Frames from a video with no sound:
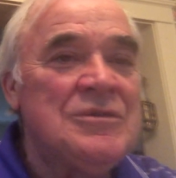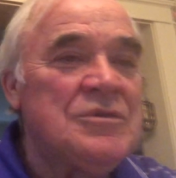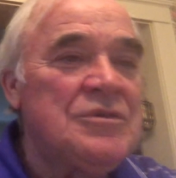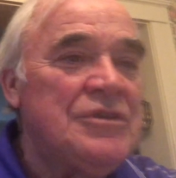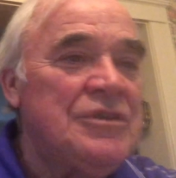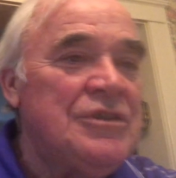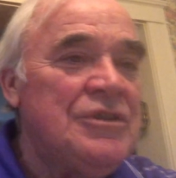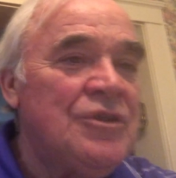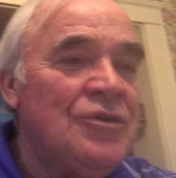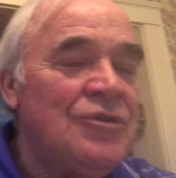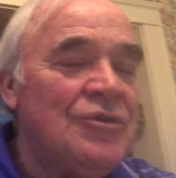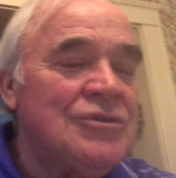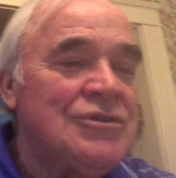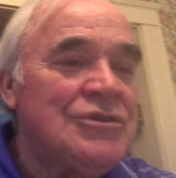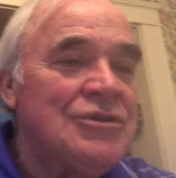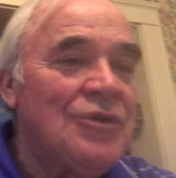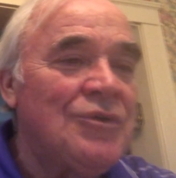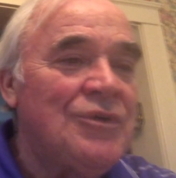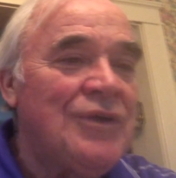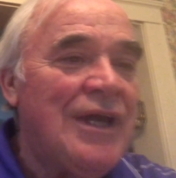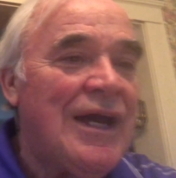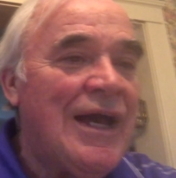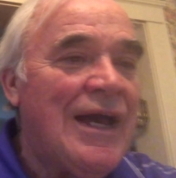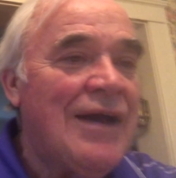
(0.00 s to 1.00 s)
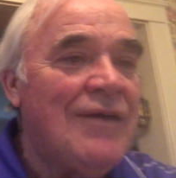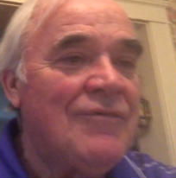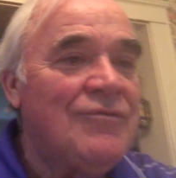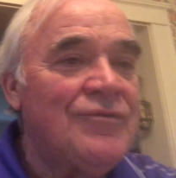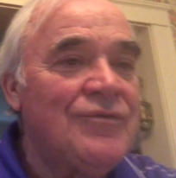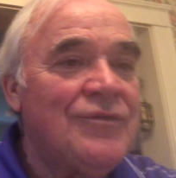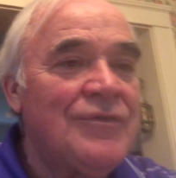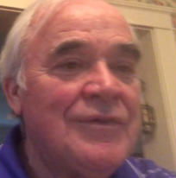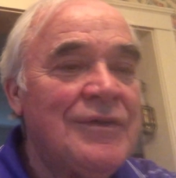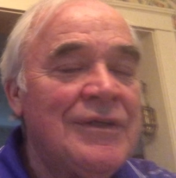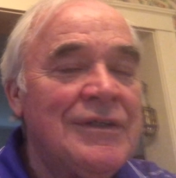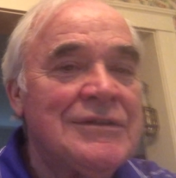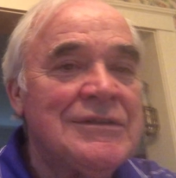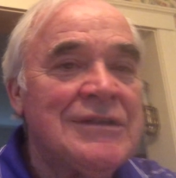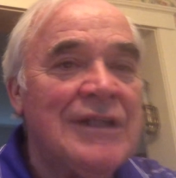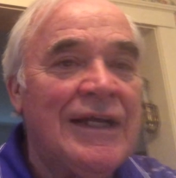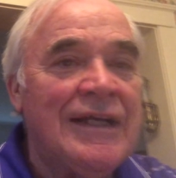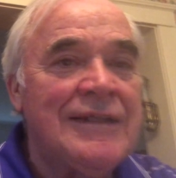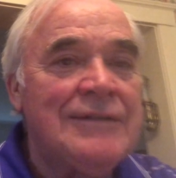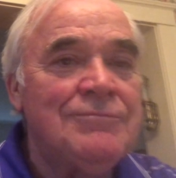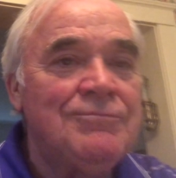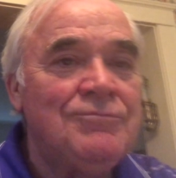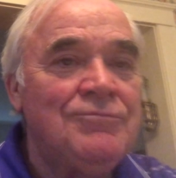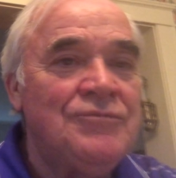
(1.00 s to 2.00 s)
you have, there's
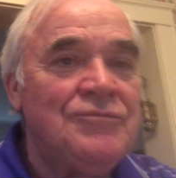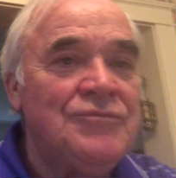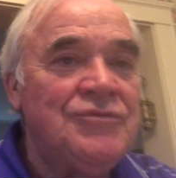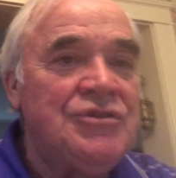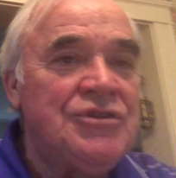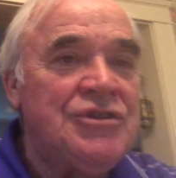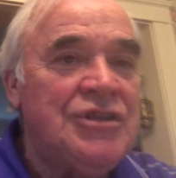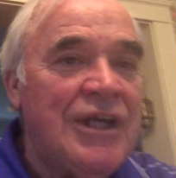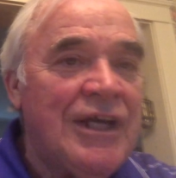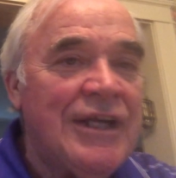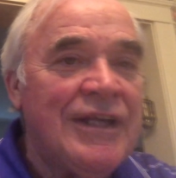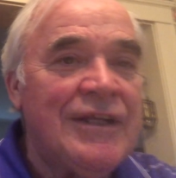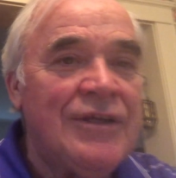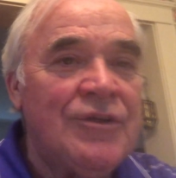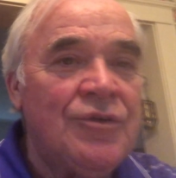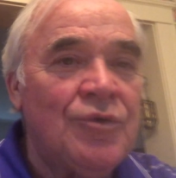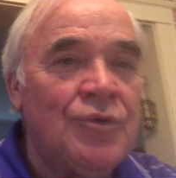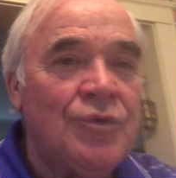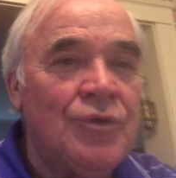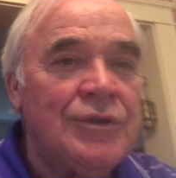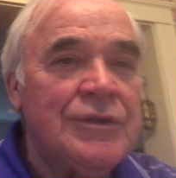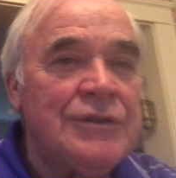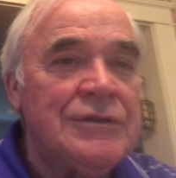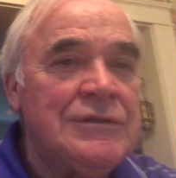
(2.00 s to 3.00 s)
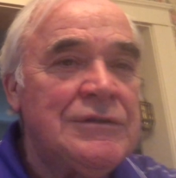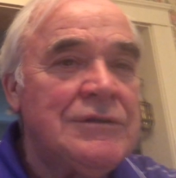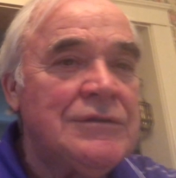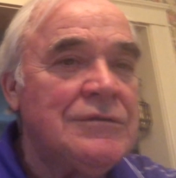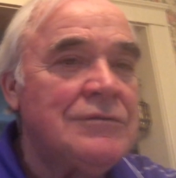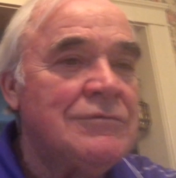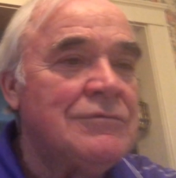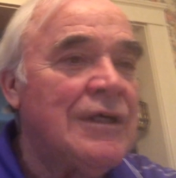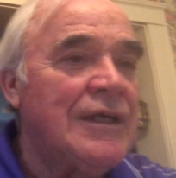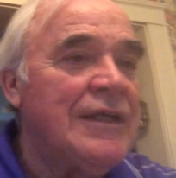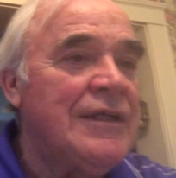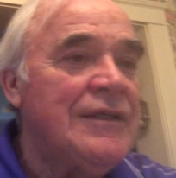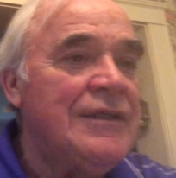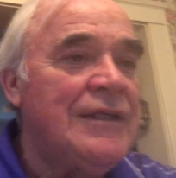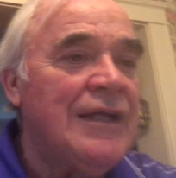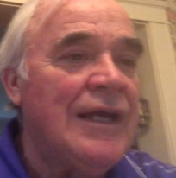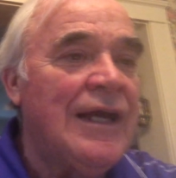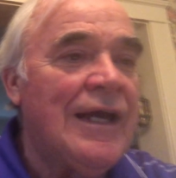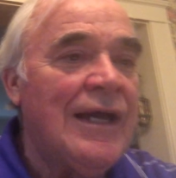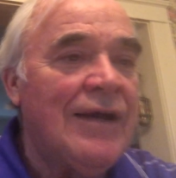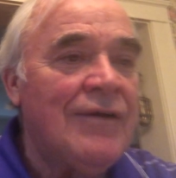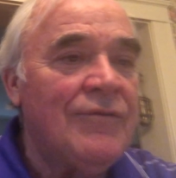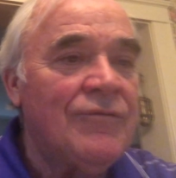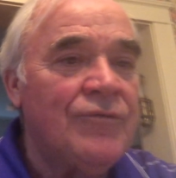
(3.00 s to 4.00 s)
like Channing daughters, right? You
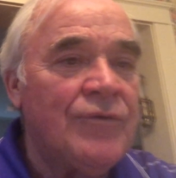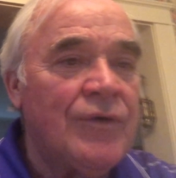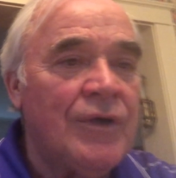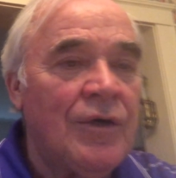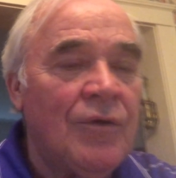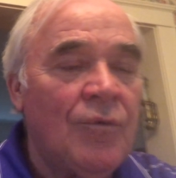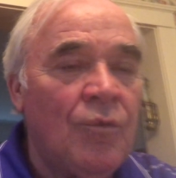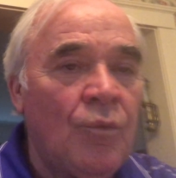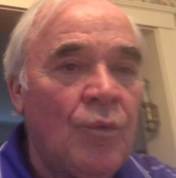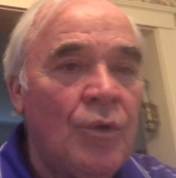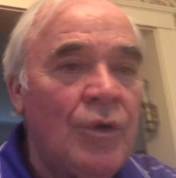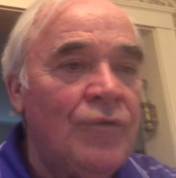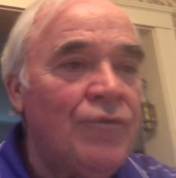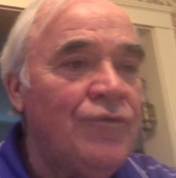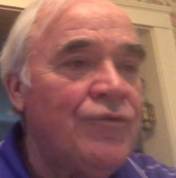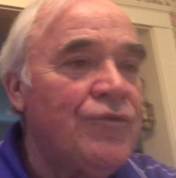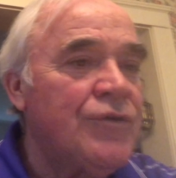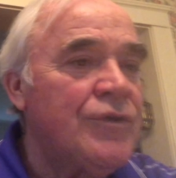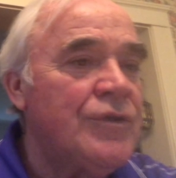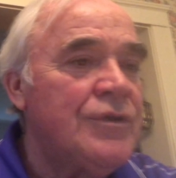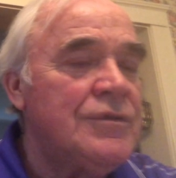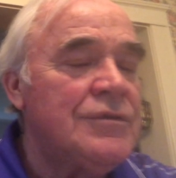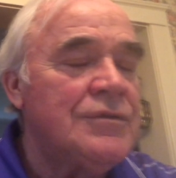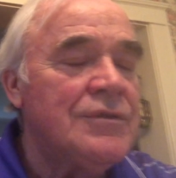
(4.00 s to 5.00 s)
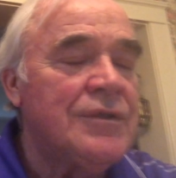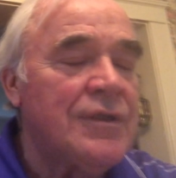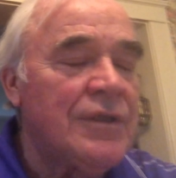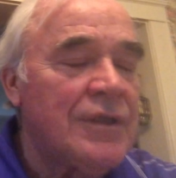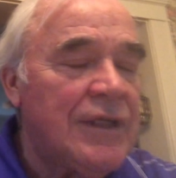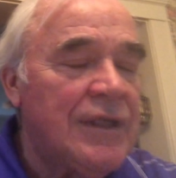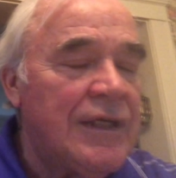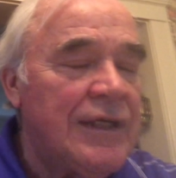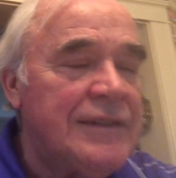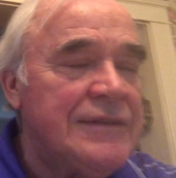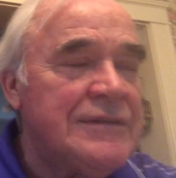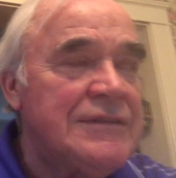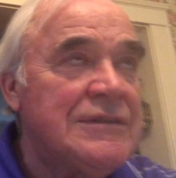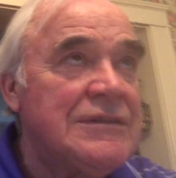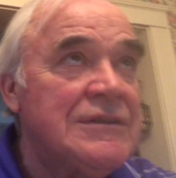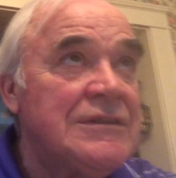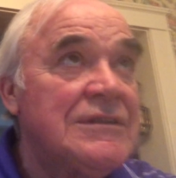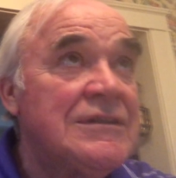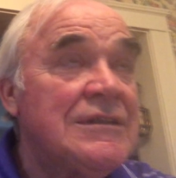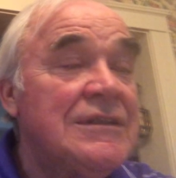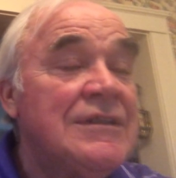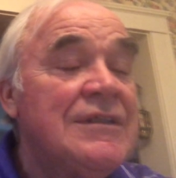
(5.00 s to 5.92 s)
have Wolfert, Lentz,